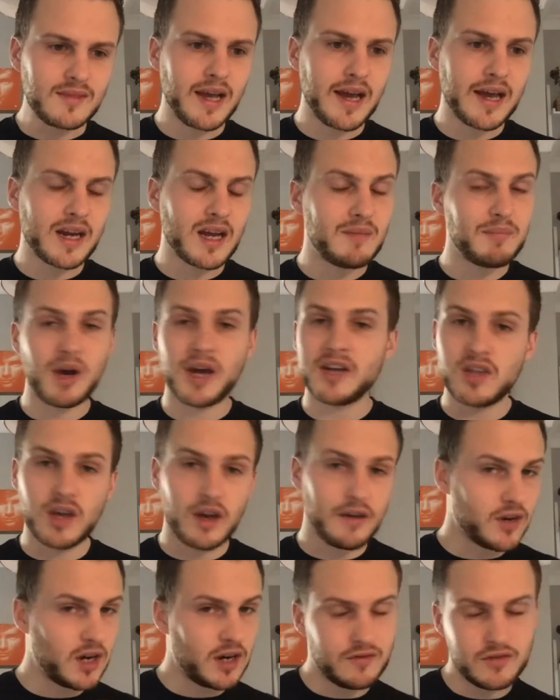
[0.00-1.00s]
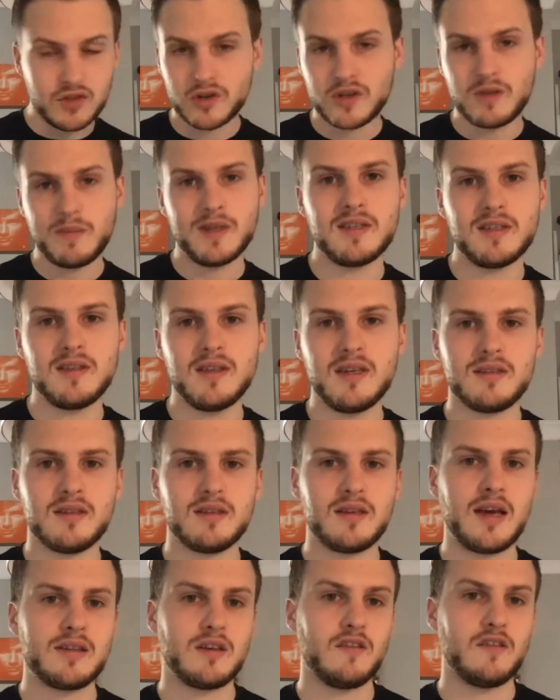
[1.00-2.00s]
and I've kind of documented these
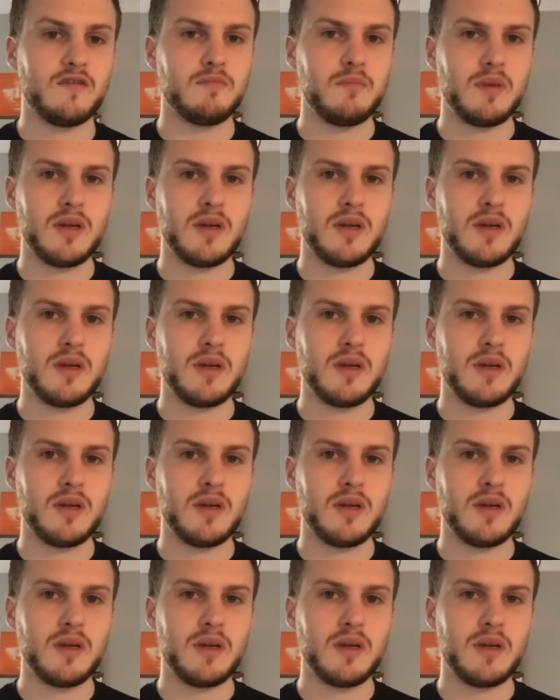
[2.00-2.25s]
as I've